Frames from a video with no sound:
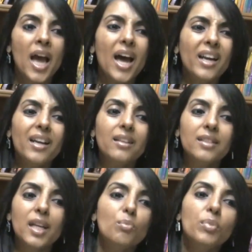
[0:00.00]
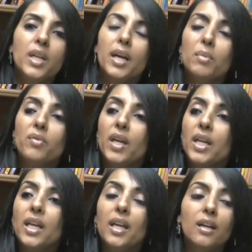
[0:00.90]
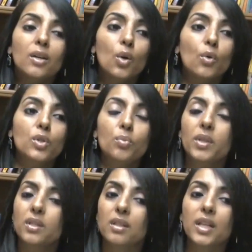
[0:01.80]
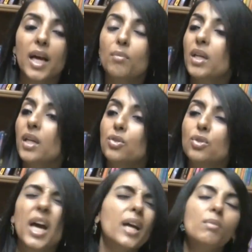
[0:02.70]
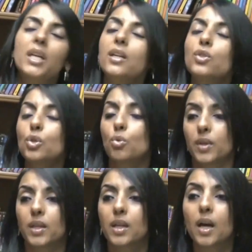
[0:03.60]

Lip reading: And I said, but I'm a very closed person, I'm an introvert,